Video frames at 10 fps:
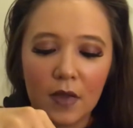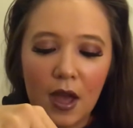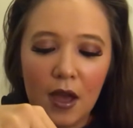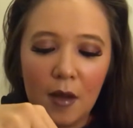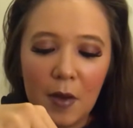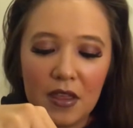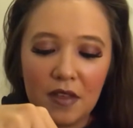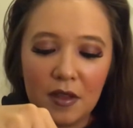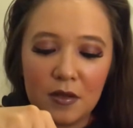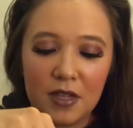I
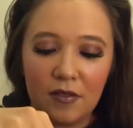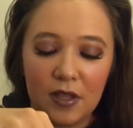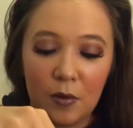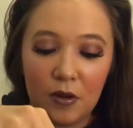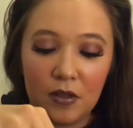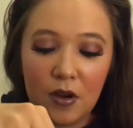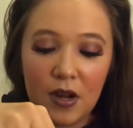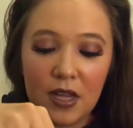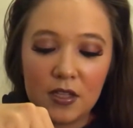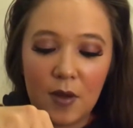thought that was definitely worth
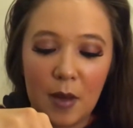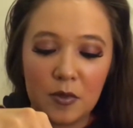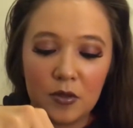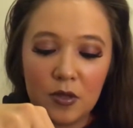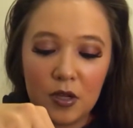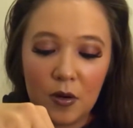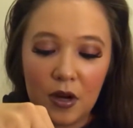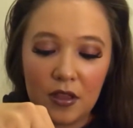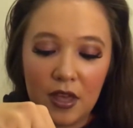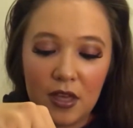noting. So Absolute New
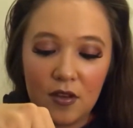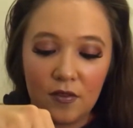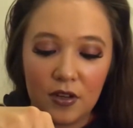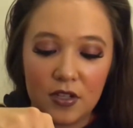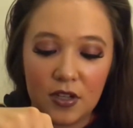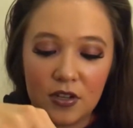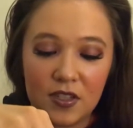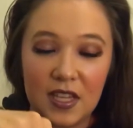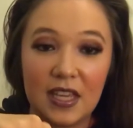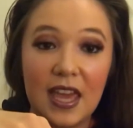York, thank you for
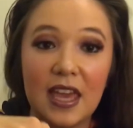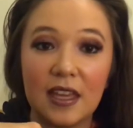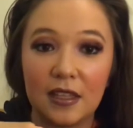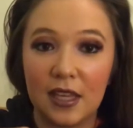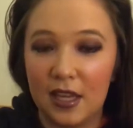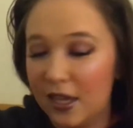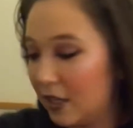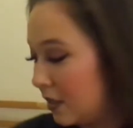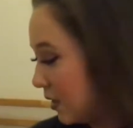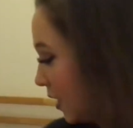seriously killing
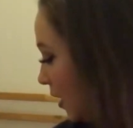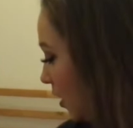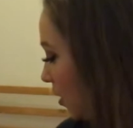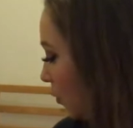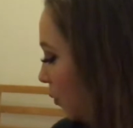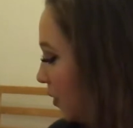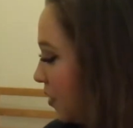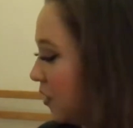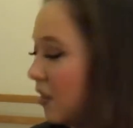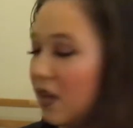it
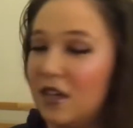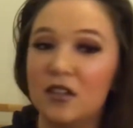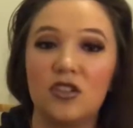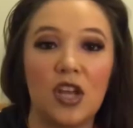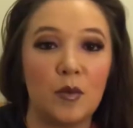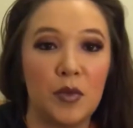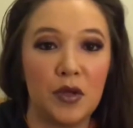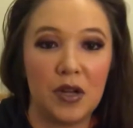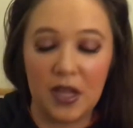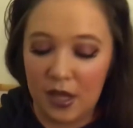with the Gen
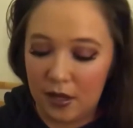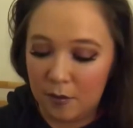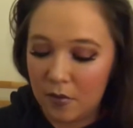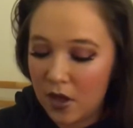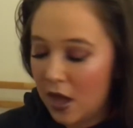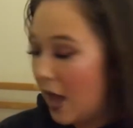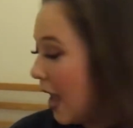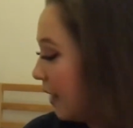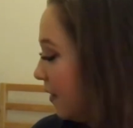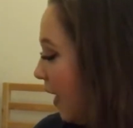Beauty game.
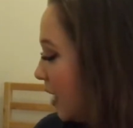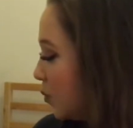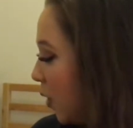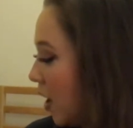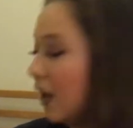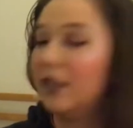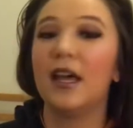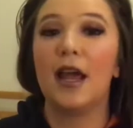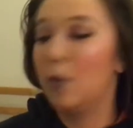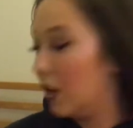And the last product
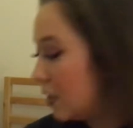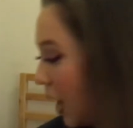that I want to